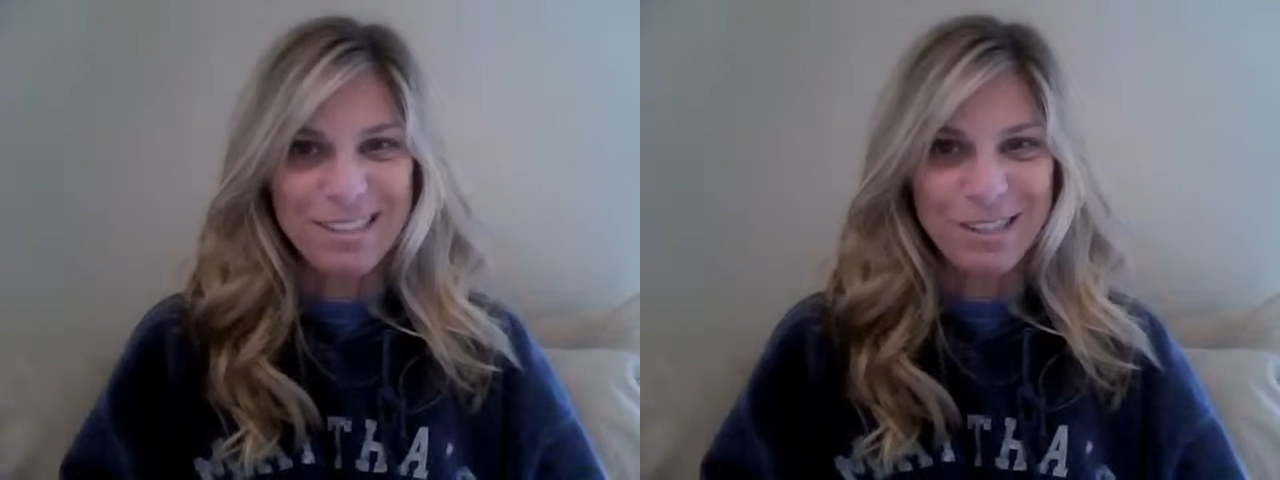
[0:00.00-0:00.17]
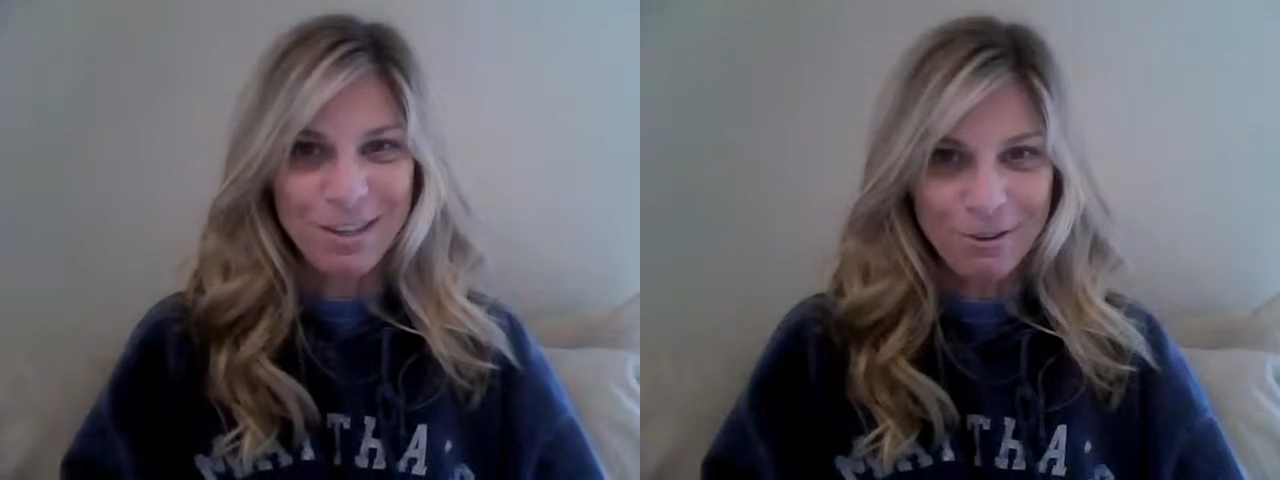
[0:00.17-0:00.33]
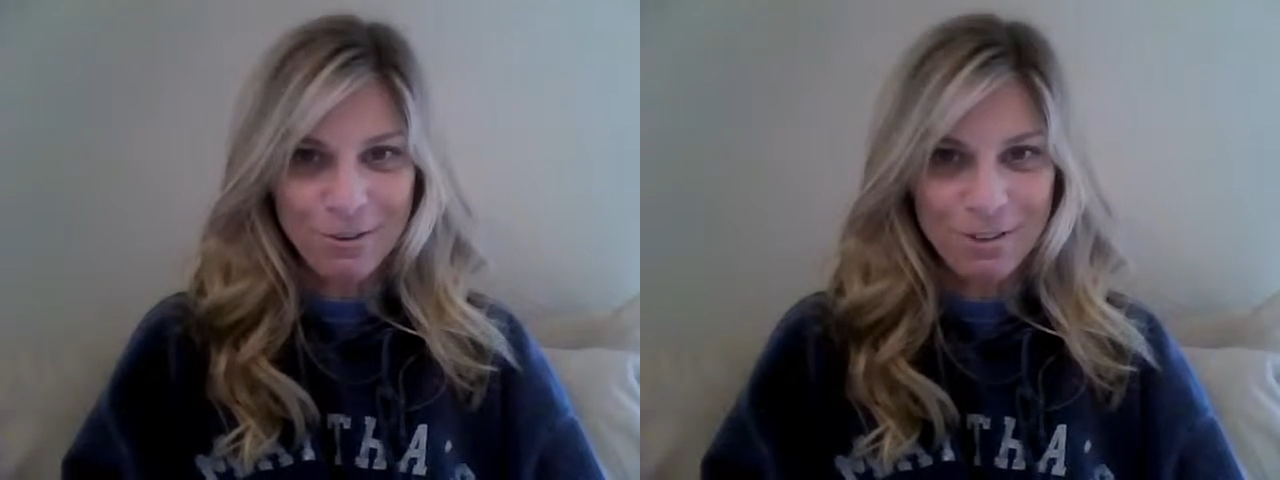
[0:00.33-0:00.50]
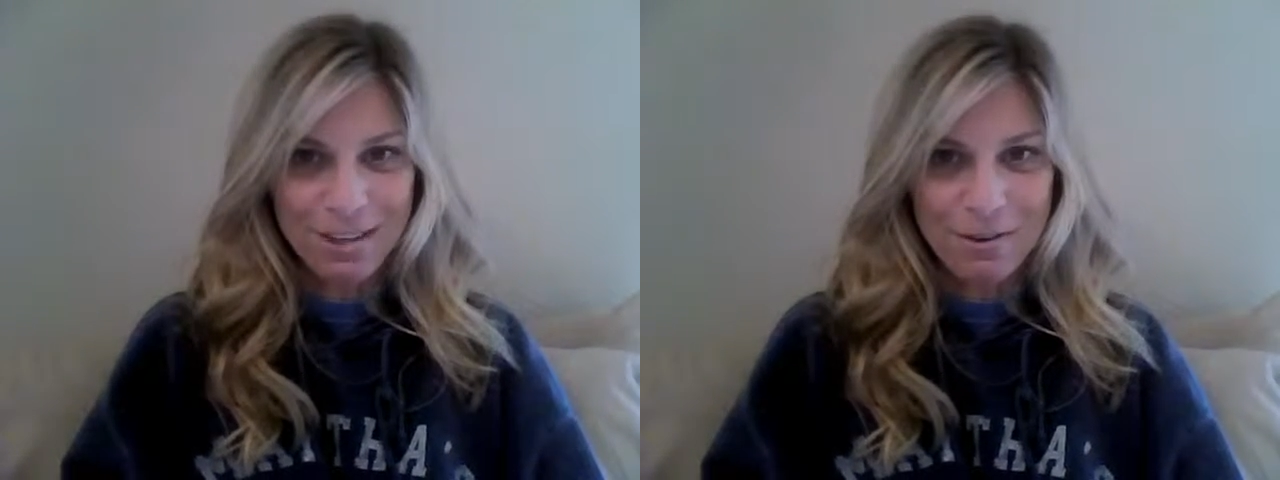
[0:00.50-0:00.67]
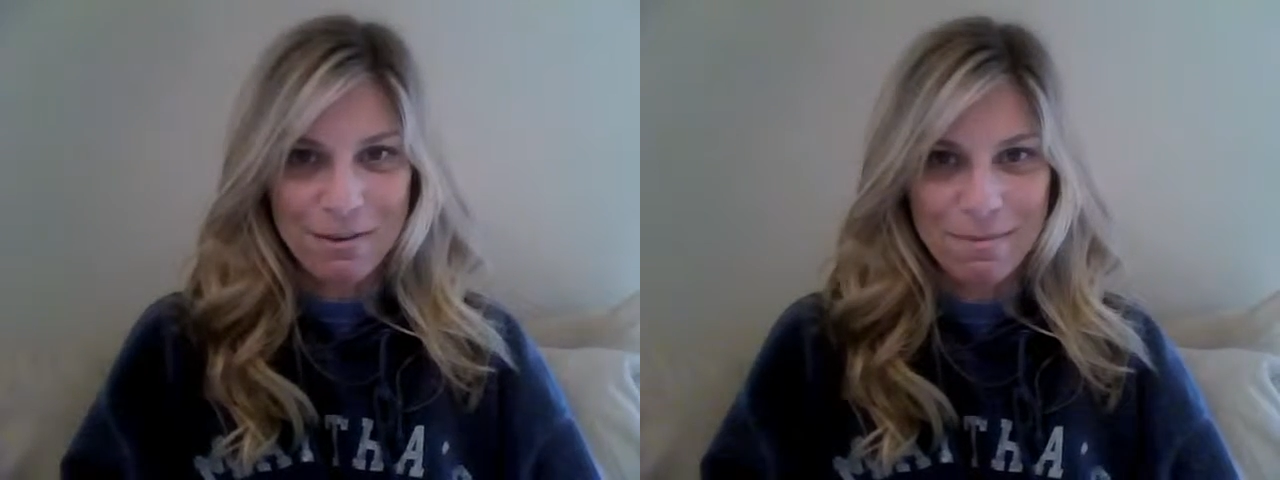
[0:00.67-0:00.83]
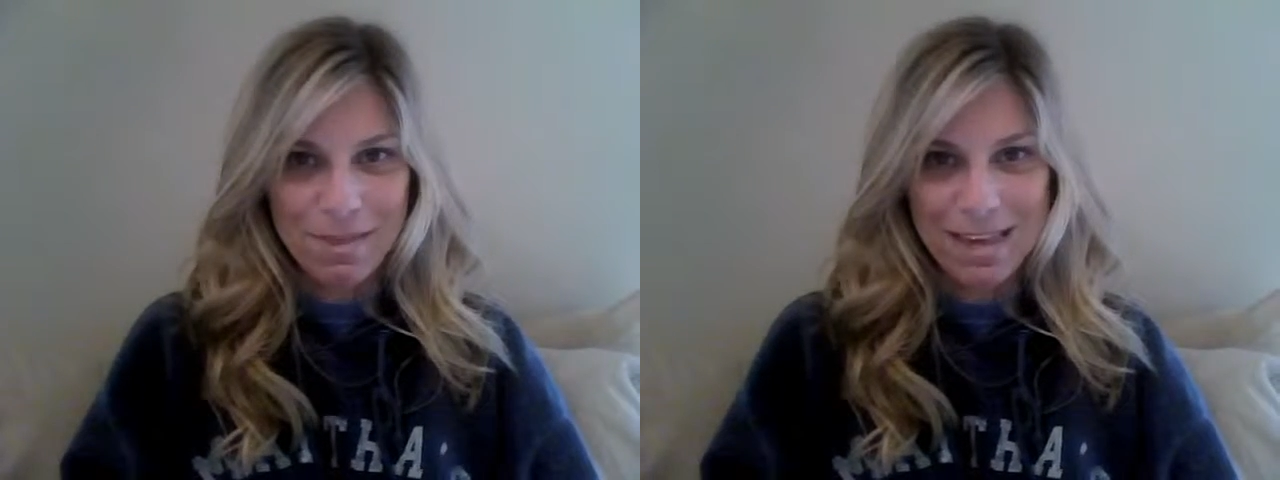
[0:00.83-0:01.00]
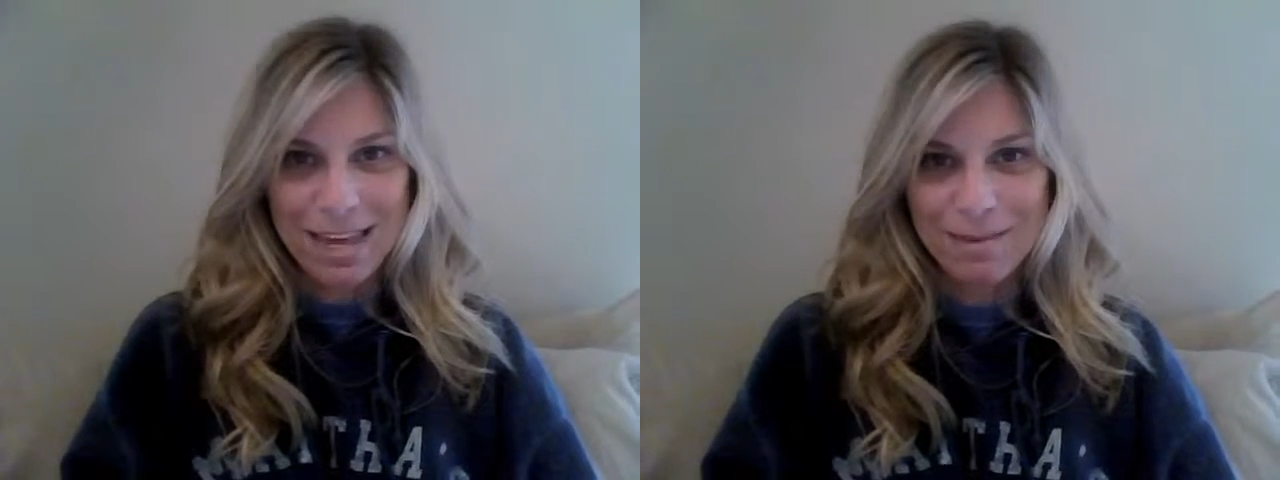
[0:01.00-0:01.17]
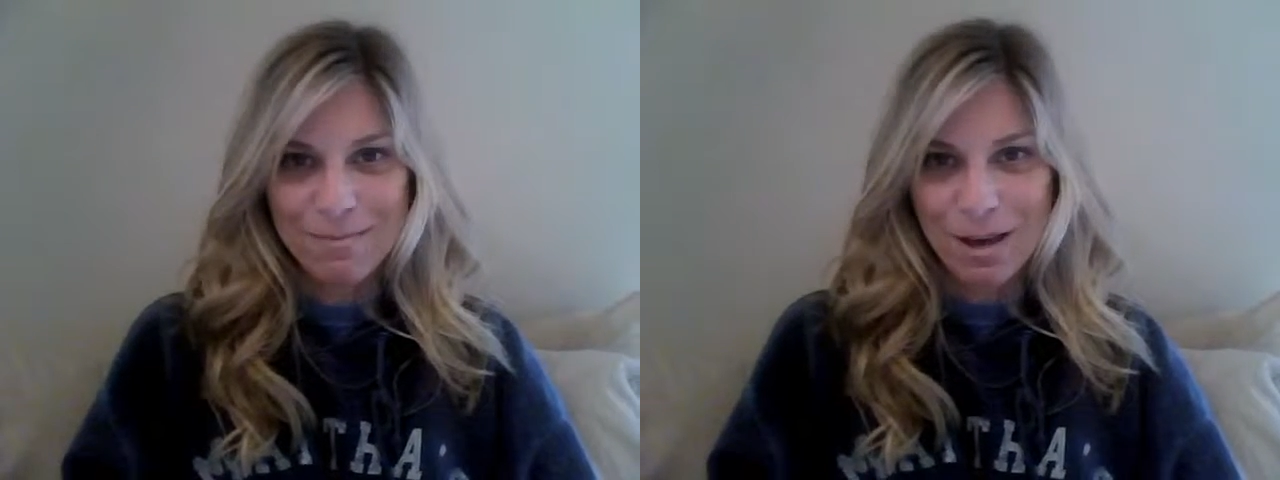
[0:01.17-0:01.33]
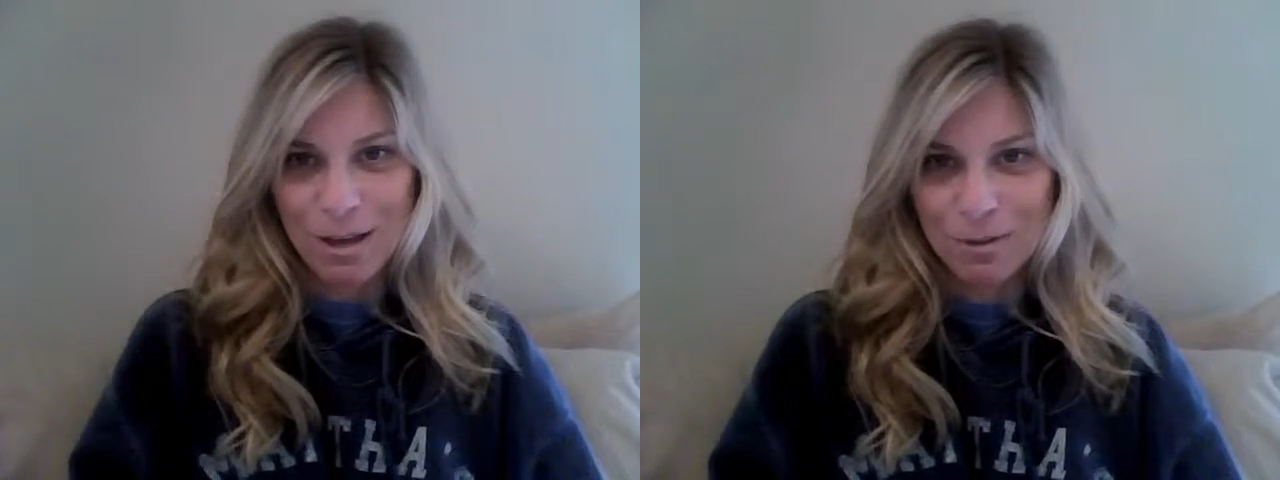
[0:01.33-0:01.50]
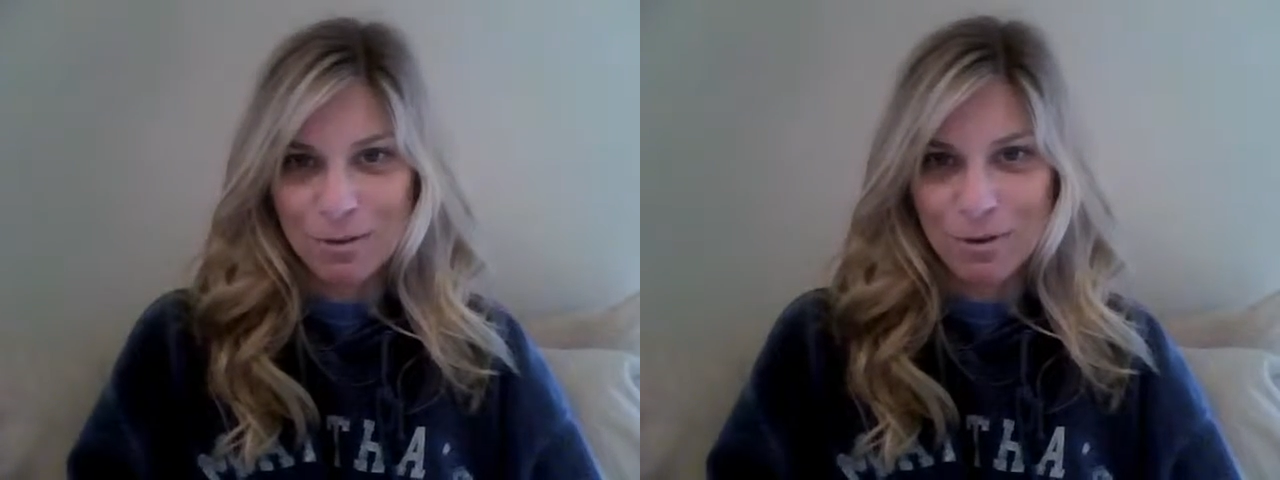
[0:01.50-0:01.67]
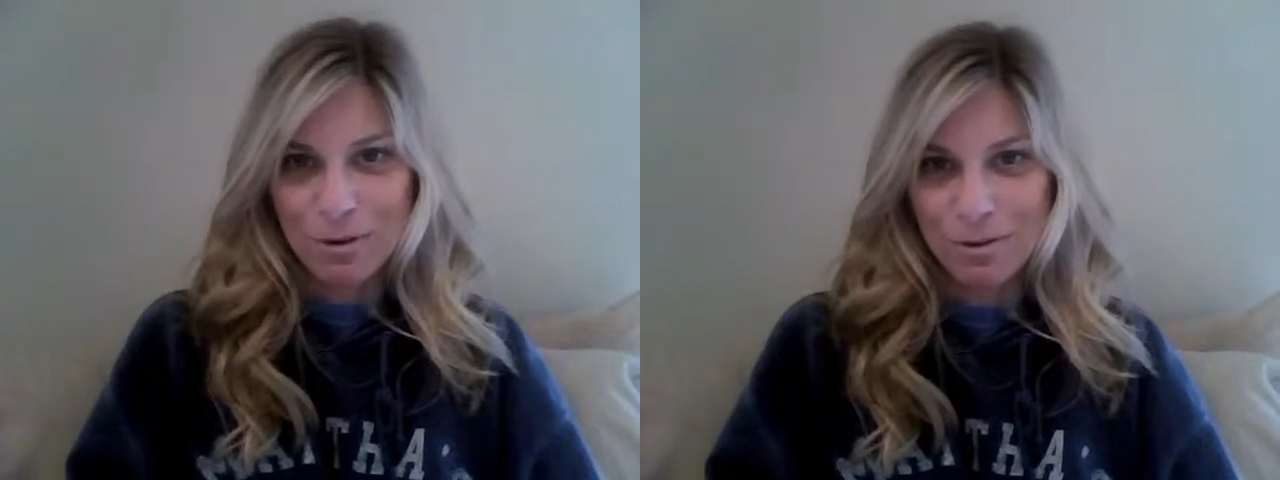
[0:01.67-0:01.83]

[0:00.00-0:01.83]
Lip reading: usually when I'm thinking about Luke,